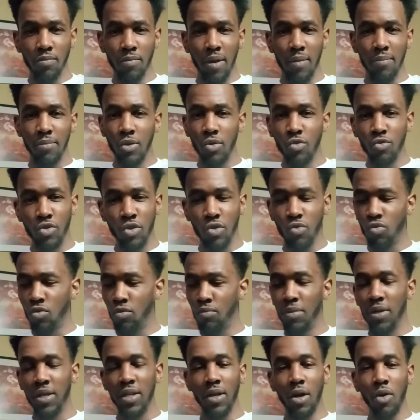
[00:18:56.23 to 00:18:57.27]
My music will
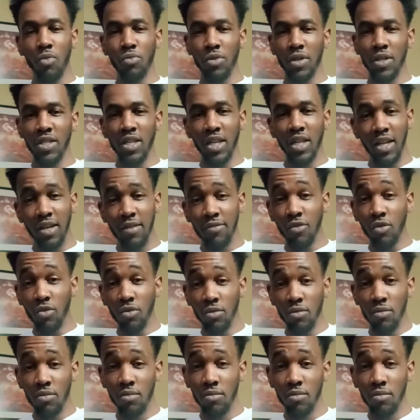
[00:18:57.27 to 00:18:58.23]
be on this level